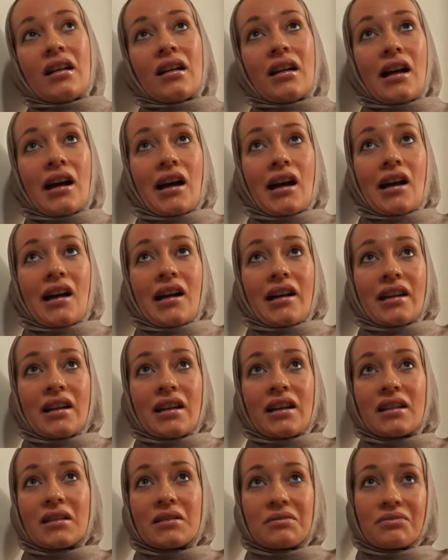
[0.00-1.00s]

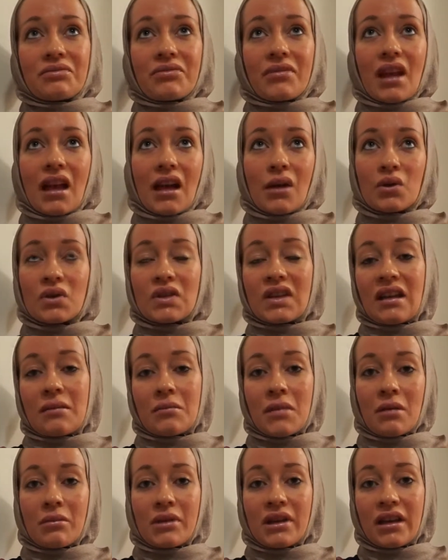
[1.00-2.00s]
I would say
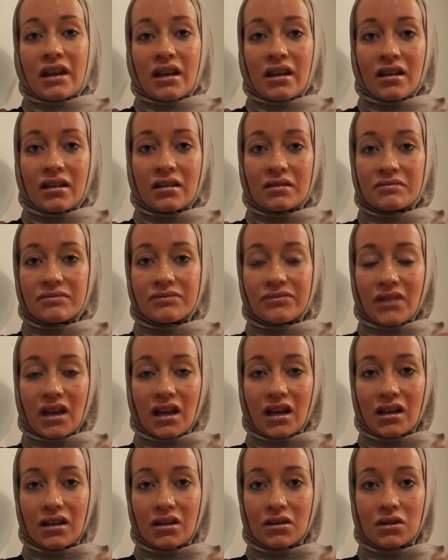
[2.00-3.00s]
maybe,
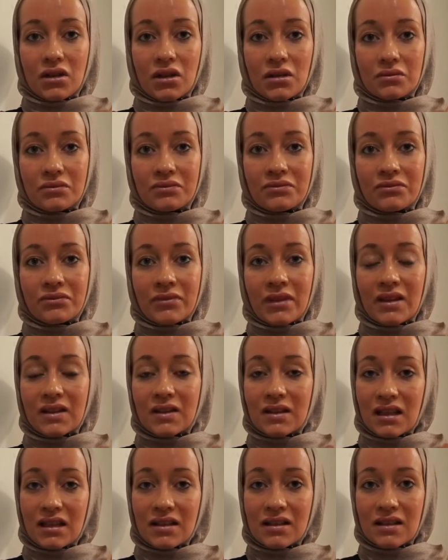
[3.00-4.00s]
I don't know,
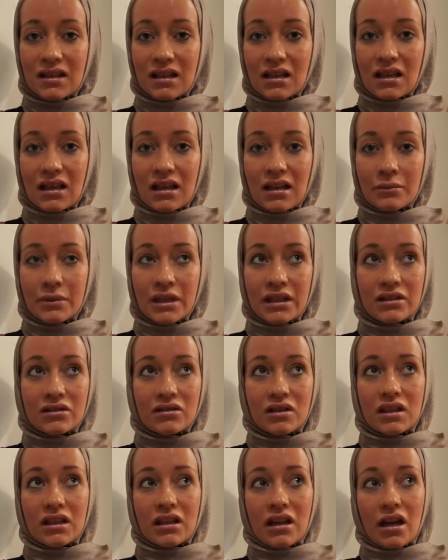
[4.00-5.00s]
60 kilometer
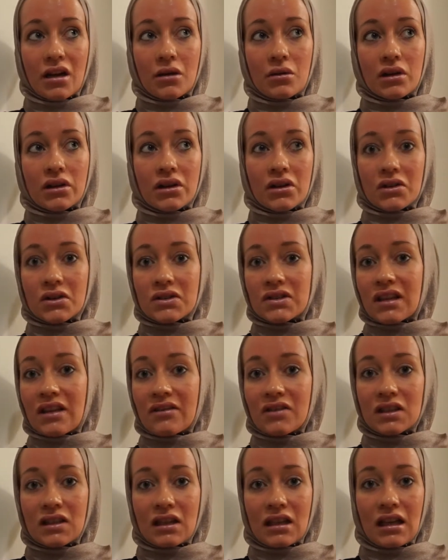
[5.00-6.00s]
in an hour or
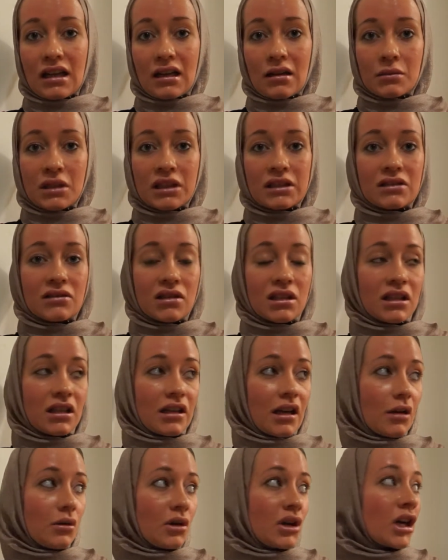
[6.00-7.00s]
70 kilometer in an
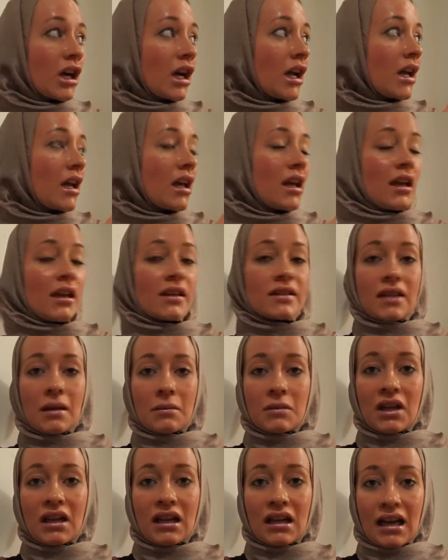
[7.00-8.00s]
hour,
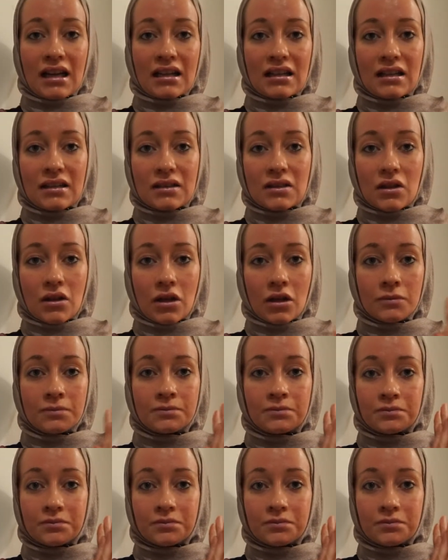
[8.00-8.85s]
something like this, you know.